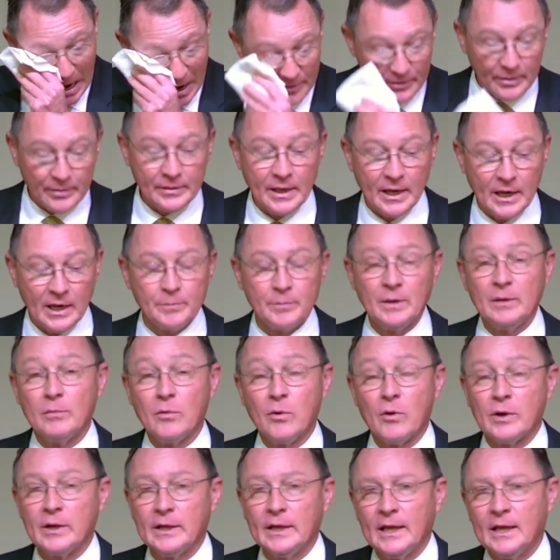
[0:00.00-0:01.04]
how that they can be
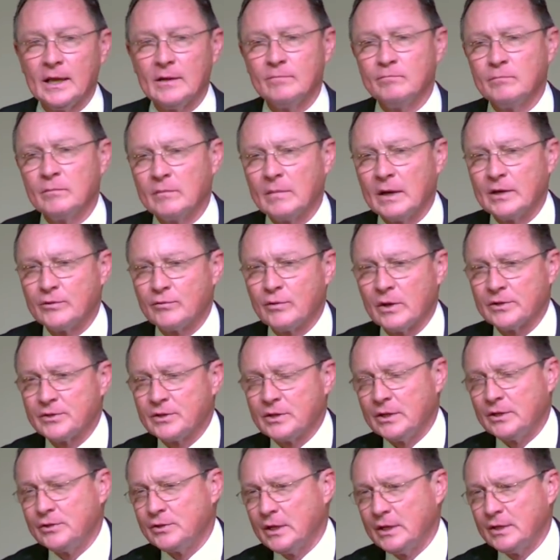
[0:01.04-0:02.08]
born again by
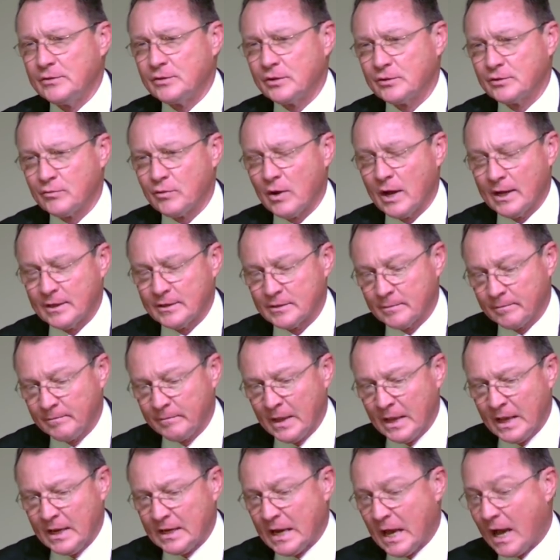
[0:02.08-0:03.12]
trusting Jesus Christ.
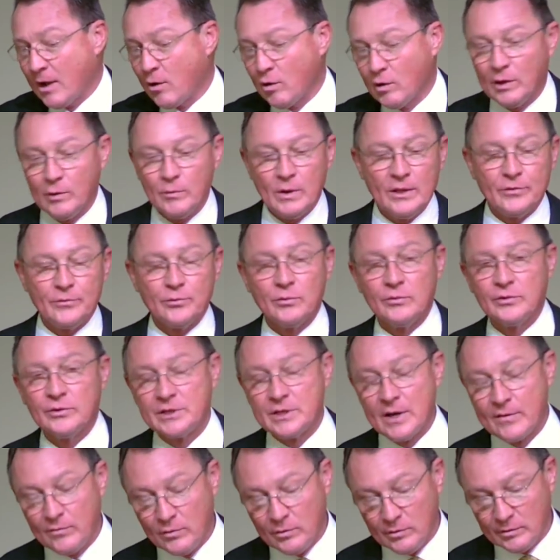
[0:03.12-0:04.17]
Now, I only went through
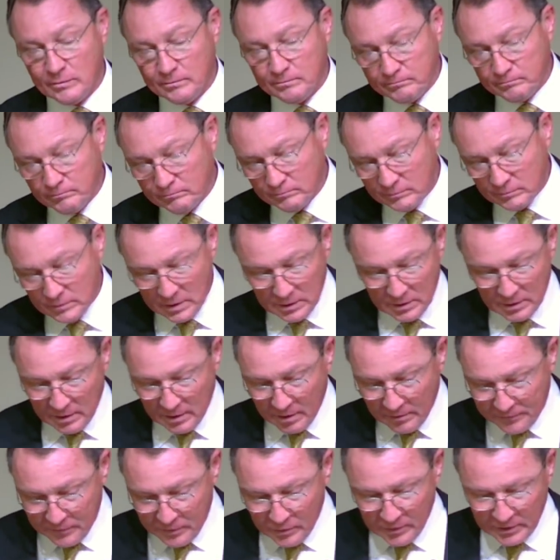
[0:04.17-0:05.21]
several, uh,
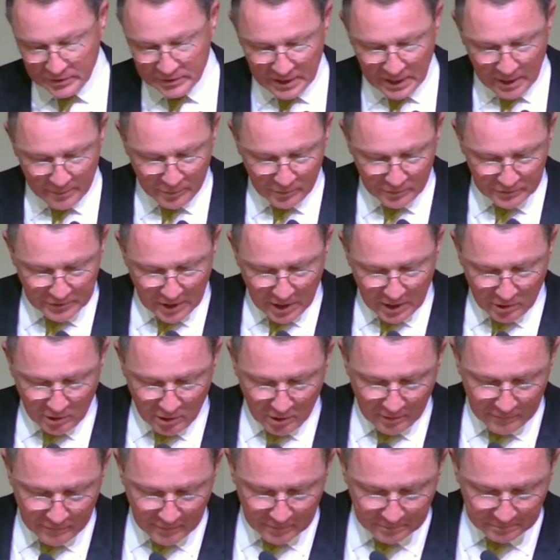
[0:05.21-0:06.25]
a few examples, not
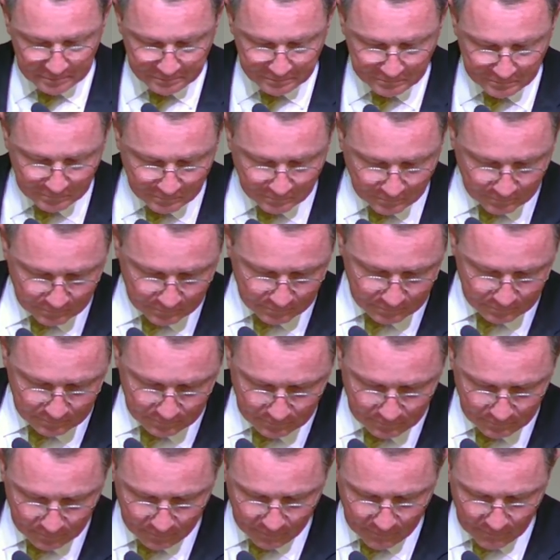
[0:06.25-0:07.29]
all of them,
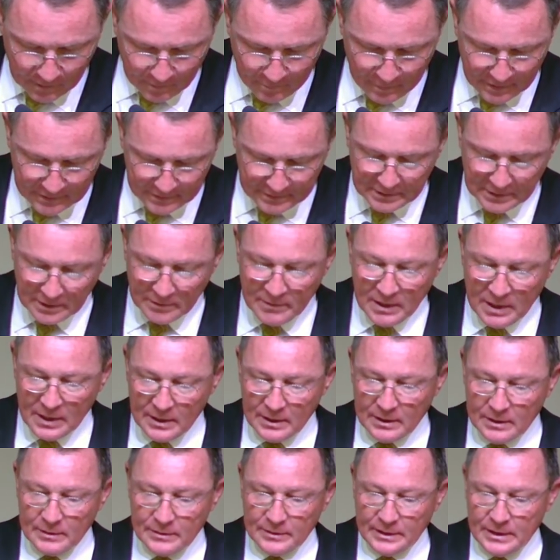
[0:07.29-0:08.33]
but uh,
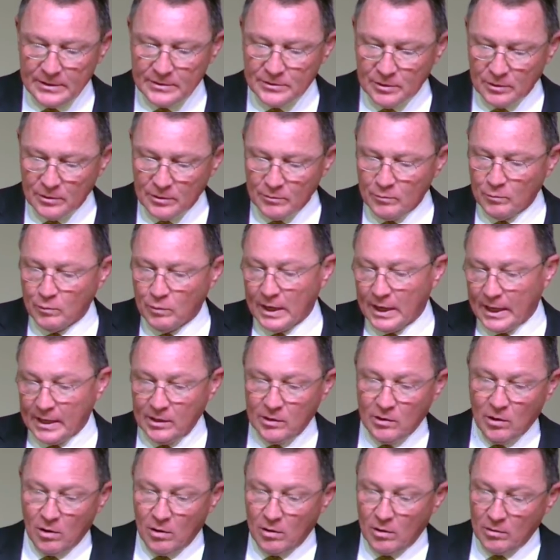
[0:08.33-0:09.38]
these are what I
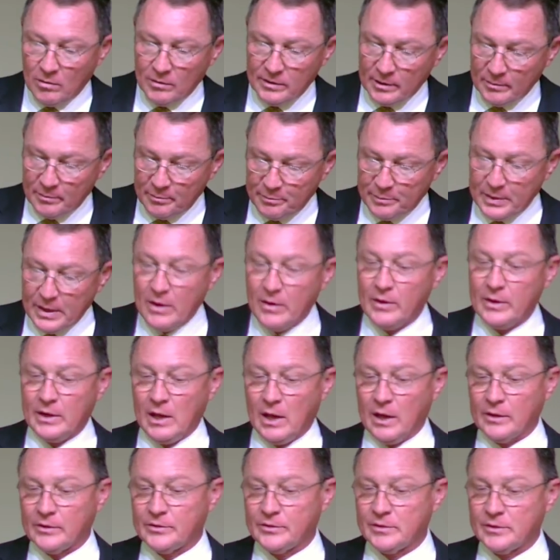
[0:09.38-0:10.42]
call the
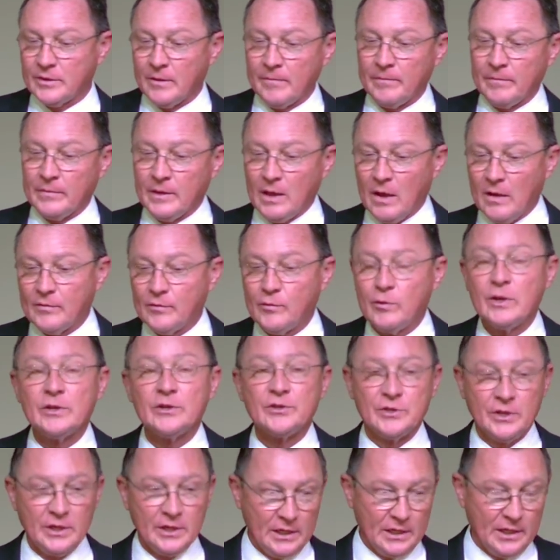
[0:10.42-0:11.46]
paradox of
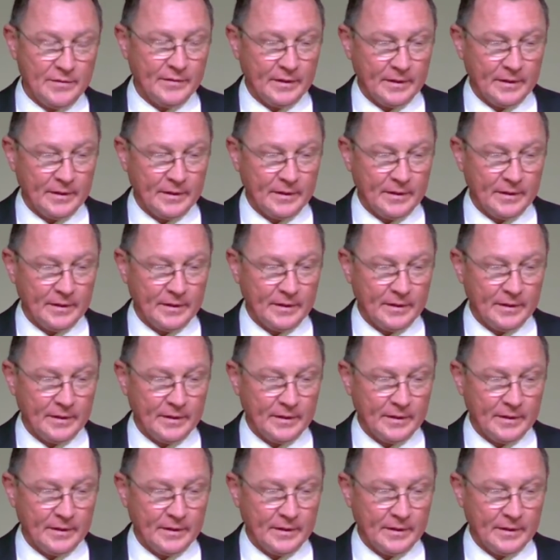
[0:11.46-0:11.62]
Christian